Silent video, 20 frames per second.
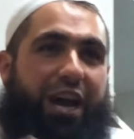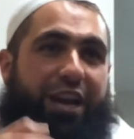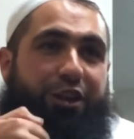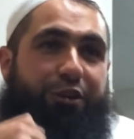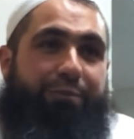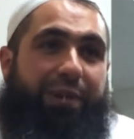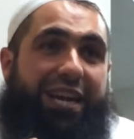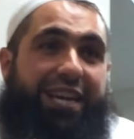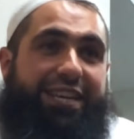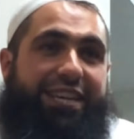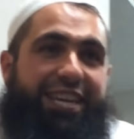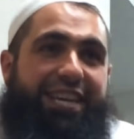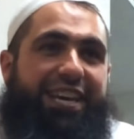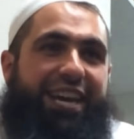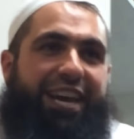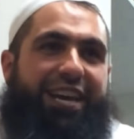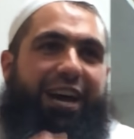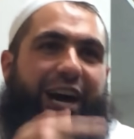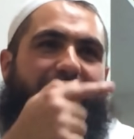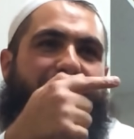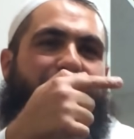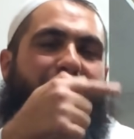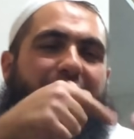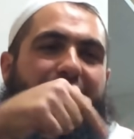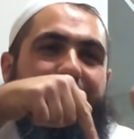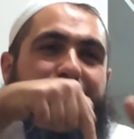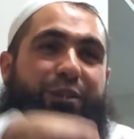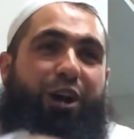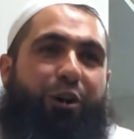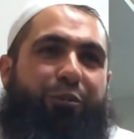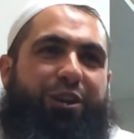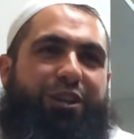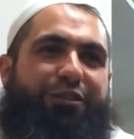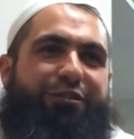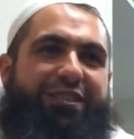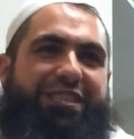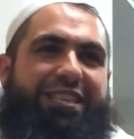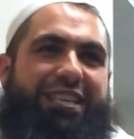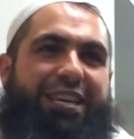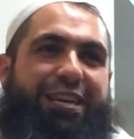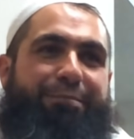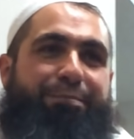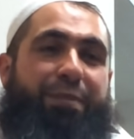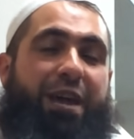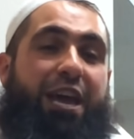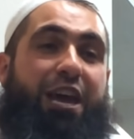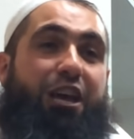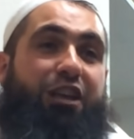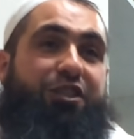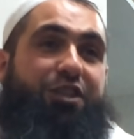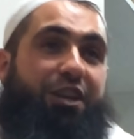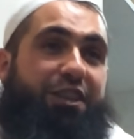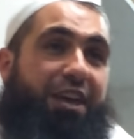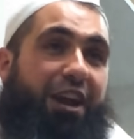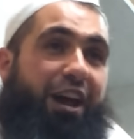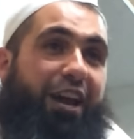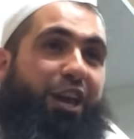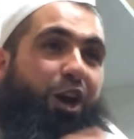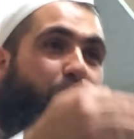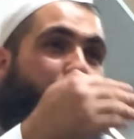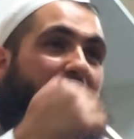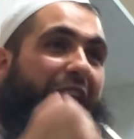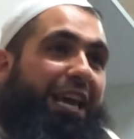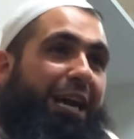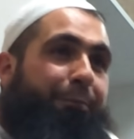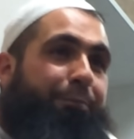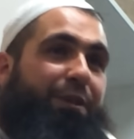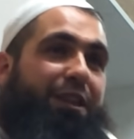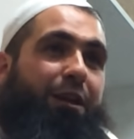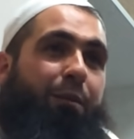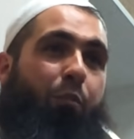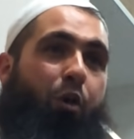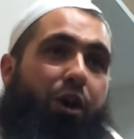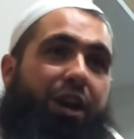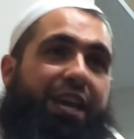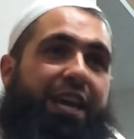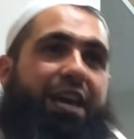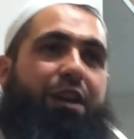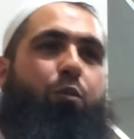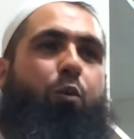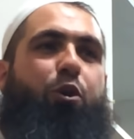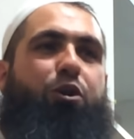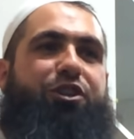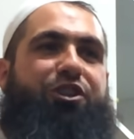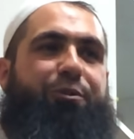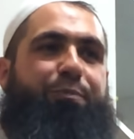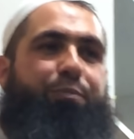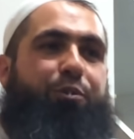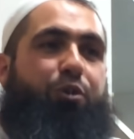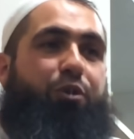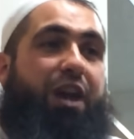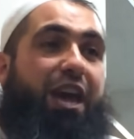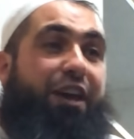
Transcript: and you make niyyah, Ya Allah, I'm going to sleep so that I can wake up in the morning and worship you.